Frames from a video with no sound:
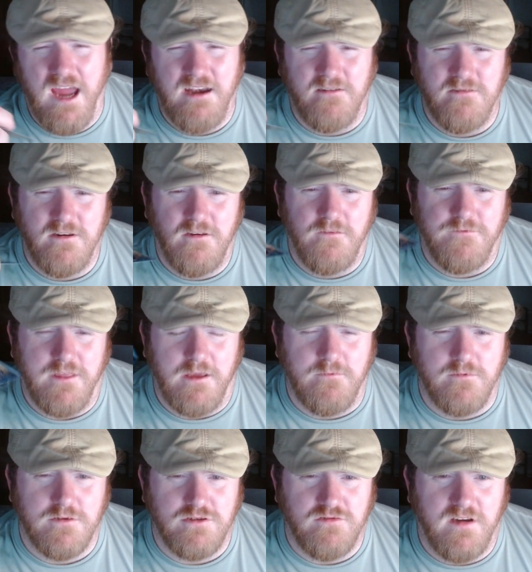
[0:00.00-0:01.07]
don't know if they
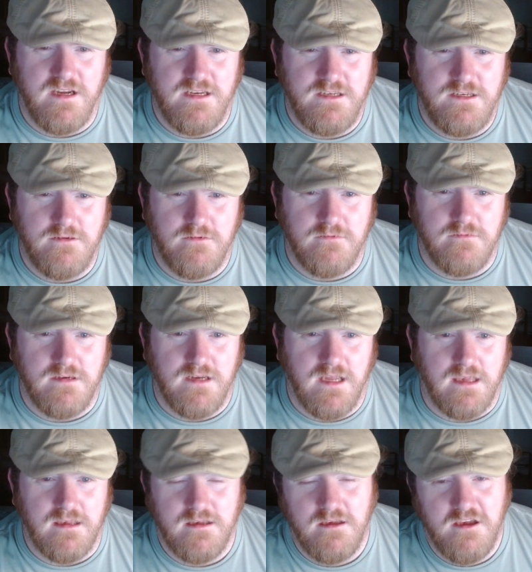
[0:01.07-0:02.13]
were trying to, like,